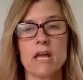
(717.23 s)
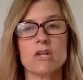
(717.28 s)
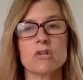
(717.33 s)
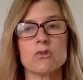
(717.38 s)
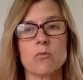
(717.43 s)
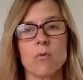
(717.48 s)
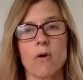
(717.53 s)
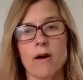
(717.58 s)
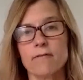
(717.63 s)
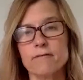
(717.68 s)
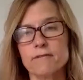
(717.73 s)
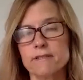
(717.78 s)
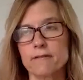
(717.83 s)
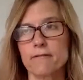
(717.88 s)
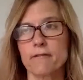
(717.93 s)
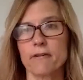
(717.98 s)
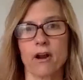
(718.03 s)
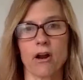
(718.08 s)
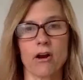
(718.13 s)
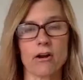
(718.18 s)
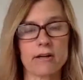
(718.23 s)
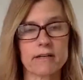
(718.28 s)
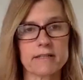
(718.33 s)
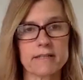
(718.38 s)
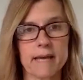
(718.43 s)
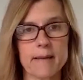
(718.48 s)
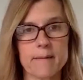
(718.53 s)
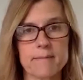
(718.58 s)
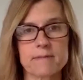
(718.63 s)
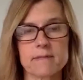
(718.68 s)
12 different
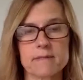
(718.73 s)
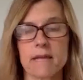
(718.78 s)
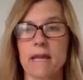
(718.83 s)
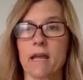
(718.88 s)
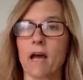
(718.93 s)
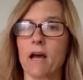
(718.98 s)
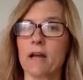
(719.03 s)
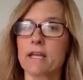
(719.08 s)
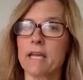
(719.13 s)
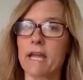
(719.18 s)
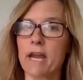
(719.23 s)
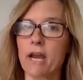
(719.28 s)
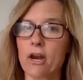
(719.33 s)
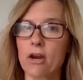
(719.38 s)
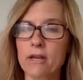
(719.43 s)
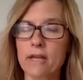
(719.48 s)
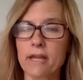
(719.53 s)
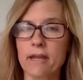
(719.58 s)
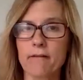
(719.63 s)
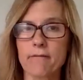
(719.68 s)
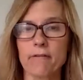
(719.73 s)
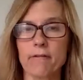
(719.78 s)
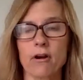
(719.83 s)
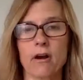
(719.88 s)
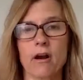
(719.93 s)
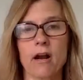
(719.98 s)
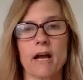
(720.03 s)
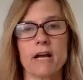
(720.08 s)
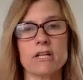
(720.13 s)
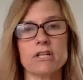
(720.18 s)
archetypes, like a caregiver,
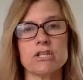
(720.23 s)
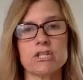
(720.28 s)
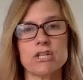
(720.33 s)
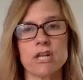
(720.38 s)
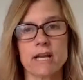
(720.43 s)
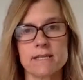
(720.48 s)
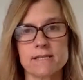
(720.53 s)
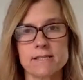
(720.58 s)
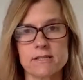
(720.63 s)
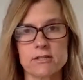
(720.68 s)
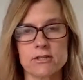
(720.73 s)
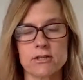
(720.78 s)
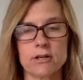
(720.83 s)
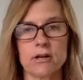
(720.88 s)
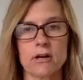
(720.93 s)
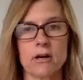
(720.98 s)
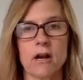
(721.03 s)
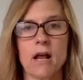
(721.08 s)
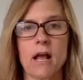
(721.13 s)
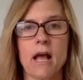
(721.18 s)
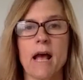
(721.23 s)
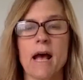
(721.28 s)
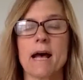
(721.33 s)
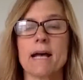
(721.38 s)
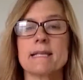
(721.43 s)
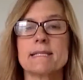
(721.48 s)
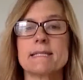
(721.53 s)
a jester, a